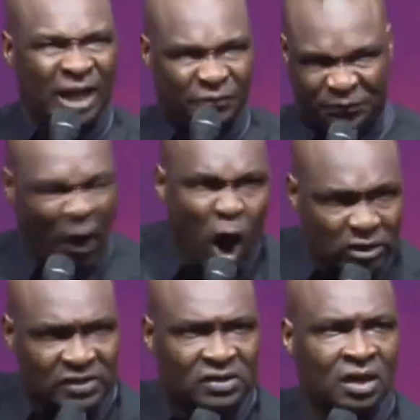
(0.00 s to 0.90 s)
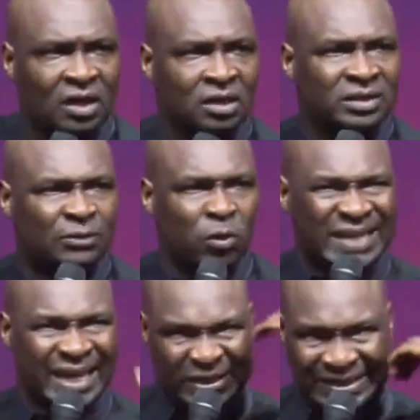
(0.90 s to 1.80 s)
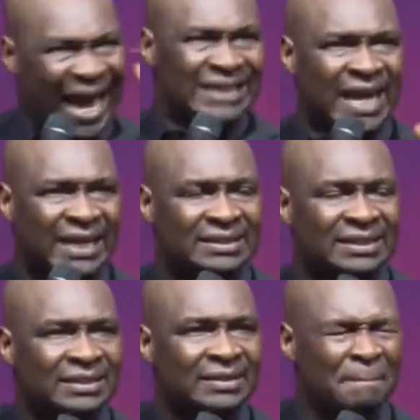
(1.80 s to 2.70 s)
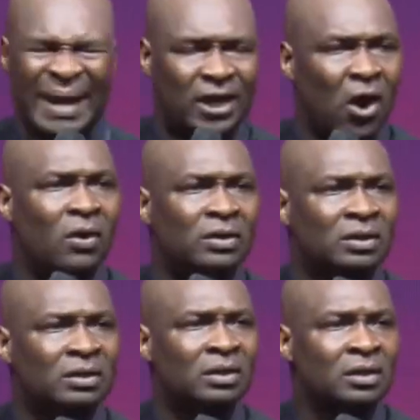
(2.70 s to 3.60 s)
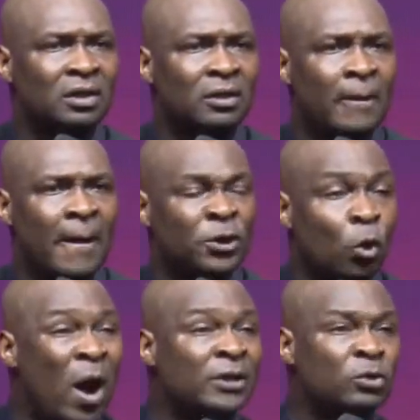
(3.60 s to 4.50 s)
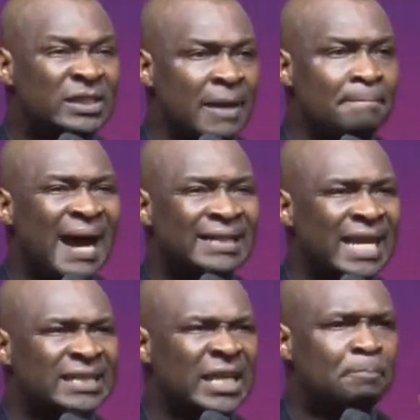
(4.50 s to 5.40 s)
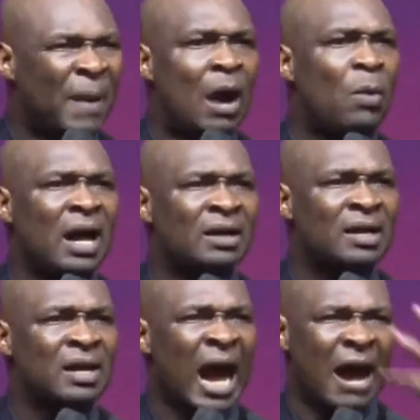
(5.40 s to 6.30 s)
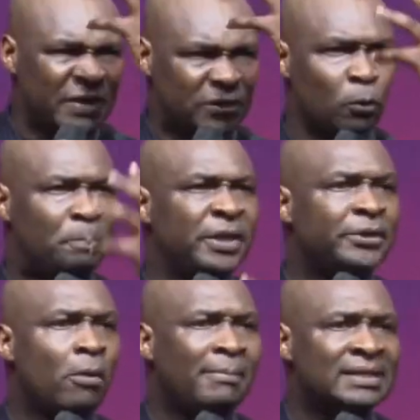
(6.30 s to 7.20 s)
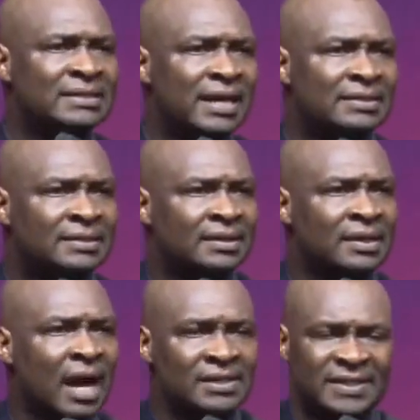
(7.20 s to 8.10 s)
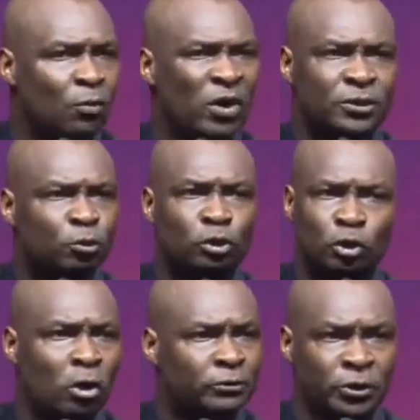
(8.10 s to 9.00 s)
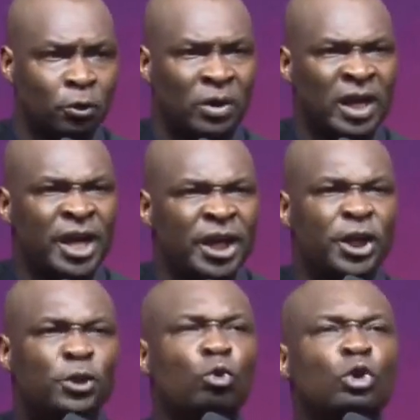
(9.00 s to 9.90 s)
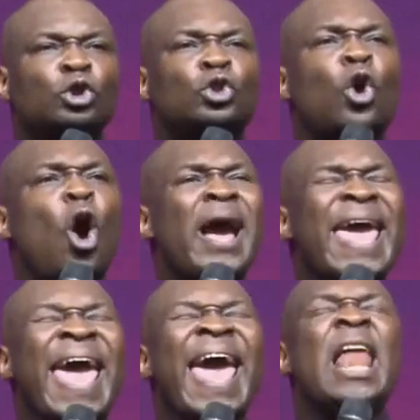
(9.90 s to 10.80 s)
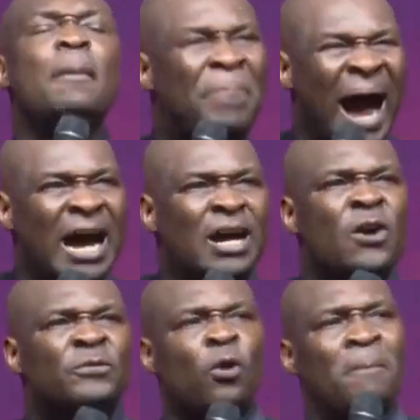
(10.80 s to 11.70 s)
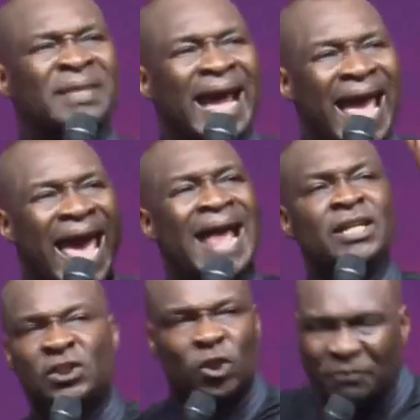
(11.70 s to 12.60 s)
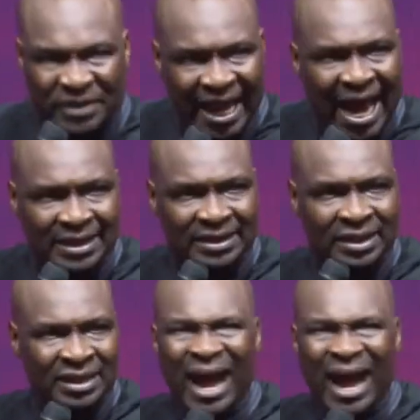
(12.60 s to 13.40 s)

the force that was exerted, my God. You want to see magnetic power? Have a superior mindset and see what it will draw to you. It will draw a helper from the ends of the earth